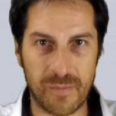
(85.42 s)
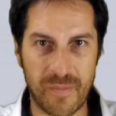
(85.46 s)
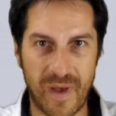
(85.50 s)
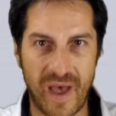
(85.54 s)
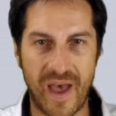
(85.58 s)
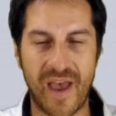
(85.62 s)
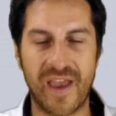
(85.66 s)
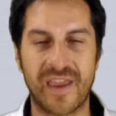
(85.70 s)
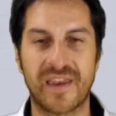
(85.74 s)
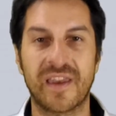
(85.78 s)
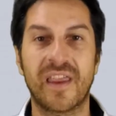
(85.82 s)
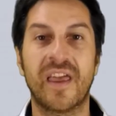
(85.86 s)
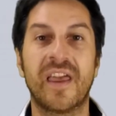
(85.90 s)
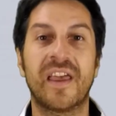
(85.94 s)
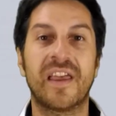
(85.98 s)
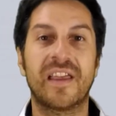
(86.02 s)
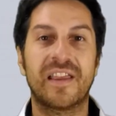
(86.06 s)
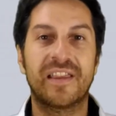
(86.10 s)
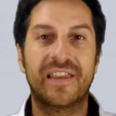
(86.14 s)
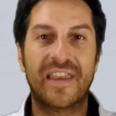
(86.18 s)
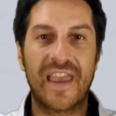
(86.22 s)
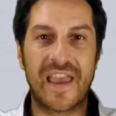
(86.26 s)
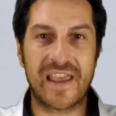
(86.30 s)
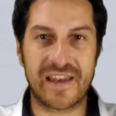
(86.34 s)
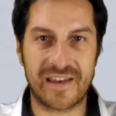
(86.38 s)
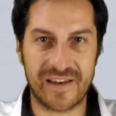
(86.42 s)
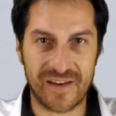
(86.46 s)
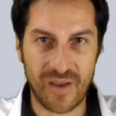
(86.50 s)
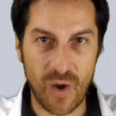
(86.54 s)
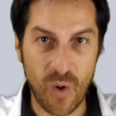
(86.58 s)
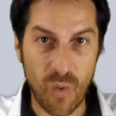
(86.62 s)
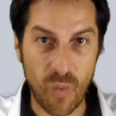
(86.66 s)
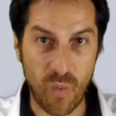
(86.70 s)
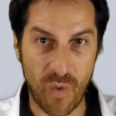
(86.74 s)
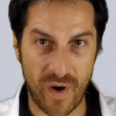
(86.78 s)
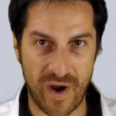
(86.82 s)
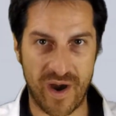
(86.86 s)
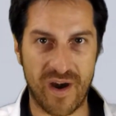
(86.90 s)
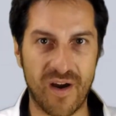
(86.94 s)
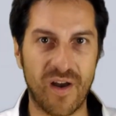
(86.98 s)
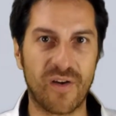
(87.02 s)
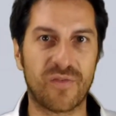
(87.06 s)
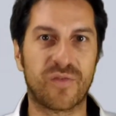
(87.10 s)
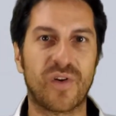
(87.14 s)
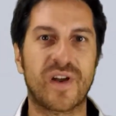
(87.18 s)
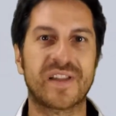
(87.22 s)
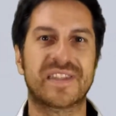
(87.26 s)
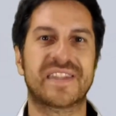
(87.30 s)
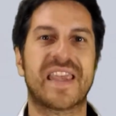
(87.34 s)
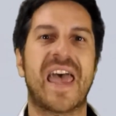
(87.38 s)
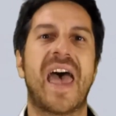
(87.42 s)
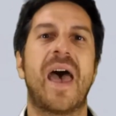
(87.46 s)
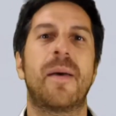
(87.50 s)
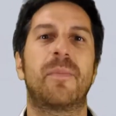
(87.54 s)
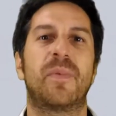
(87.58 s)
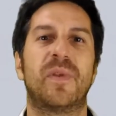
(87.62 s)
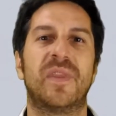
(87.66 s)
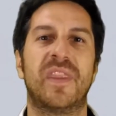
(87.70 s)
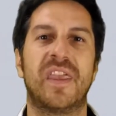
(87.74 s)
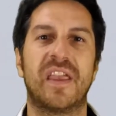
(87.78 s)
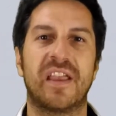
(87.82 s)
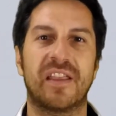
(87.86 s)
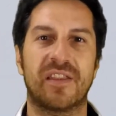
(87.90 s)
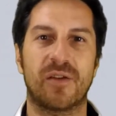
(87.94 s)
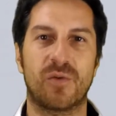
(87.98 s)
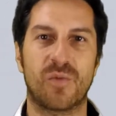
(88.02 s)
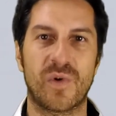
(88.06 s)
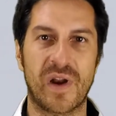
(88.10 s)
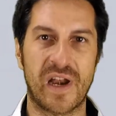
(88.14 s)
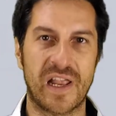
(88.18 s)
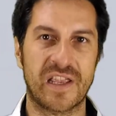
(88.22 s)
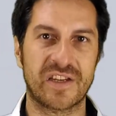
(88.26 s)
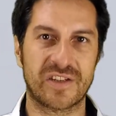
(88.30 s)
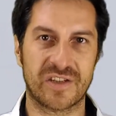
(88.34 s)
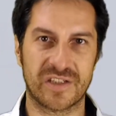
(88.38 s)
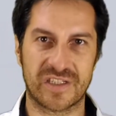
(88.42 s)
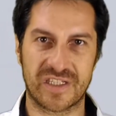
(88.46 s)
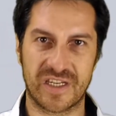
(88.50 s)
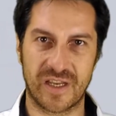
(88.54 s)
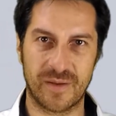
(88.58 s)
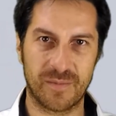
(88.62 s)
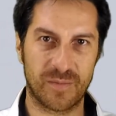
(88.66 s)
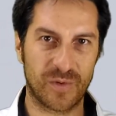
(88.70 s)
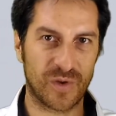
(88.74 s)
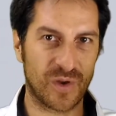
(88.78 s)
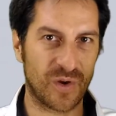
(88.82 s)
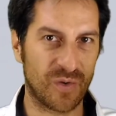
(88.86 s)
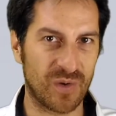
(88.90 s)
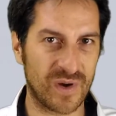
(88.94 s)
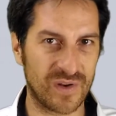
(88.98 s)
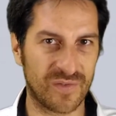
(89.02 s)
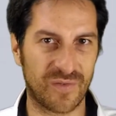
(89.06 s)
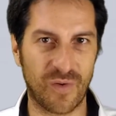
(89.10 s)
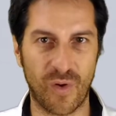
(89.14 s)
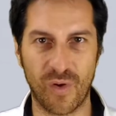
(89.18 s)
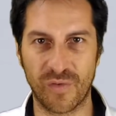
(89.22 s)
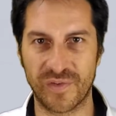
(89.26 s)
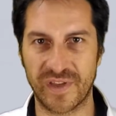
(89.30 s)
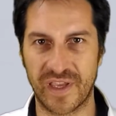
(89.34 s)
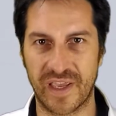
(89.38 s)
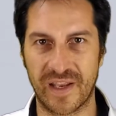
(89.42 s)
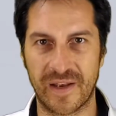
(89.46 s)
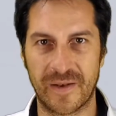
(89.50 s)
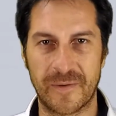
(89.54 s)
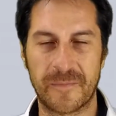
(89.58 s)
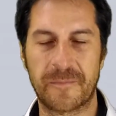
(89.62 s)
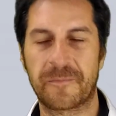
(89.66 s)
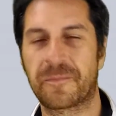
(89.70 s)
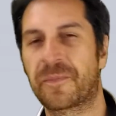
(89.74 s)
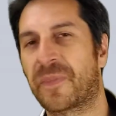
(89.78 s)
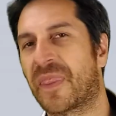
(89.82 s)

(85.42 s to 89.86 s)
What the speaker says: mind, get aware of what's happening in the relationship you're involved in.